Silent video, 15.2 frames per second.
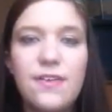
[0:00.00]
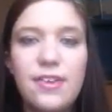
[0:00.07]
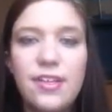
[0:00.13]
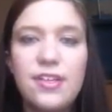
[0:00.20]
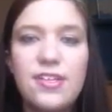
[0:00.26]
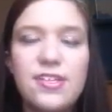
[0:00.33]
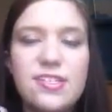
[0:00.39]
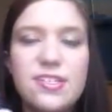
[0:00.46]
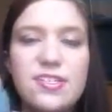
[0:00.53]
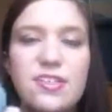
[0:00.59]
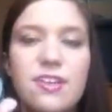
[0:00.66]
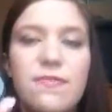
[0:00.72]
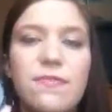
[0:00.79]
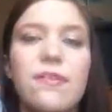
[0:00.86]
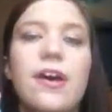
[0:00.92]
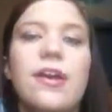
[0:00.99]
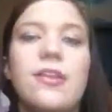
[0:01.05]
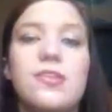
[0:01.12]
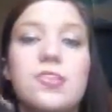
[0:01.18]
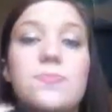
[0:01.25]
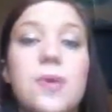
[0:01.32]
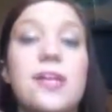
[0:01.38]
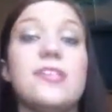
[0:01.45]
And then this is good for like the
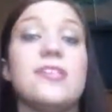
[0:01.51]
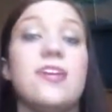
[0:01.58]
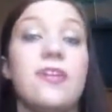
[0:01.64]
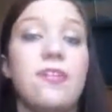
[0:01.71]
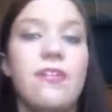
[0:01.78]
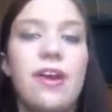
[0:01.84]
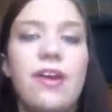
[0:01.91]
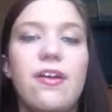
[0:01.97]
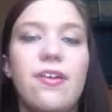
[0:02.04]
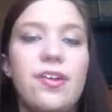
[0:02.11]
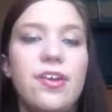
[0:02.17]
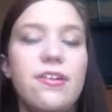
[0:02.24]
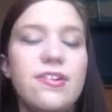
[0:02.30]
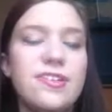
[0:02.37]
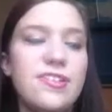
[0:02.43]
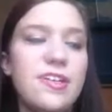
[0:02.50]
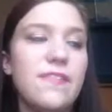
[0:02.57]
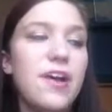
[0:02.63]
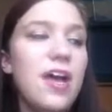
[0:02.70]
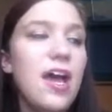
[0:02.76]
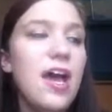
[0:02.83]
spots that are red on you and stuff.